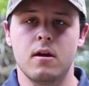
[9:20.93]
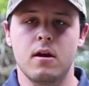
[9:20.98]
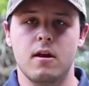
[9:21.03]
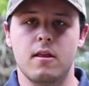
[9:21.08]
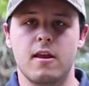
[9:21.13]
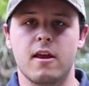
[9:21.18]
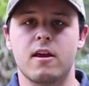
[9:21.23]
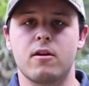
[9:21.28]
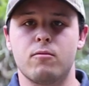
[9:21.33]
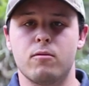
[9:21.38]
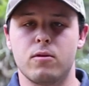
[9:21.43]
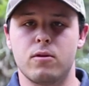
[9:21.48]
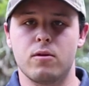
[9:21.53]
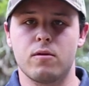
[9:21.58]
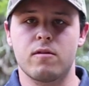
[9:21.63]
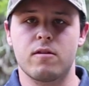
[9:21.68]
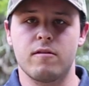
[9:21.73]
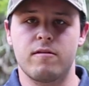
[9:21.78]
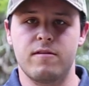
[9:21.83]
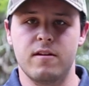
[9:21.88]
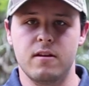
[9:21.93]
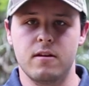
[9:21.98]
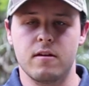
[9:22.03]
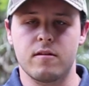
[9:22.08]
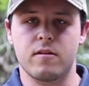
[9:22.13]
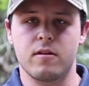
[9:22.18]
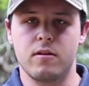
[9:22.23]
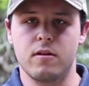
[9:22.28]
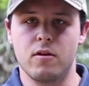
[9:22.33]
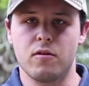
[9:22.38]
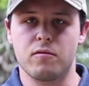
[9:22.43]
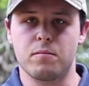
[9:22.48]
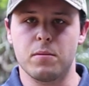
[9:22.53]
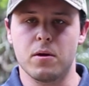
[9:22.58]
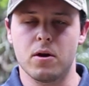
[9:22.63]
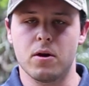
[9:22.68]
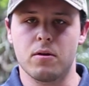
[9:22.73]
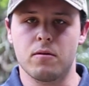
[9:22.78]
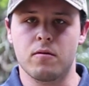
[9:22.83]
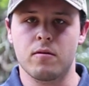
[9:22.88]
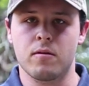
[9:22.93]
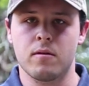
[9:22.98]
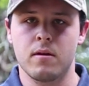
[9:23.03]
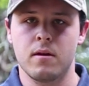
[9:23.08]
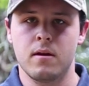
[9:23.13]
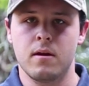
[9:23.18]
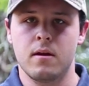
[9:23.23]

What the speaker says: and they can reduce the fitness in those birds.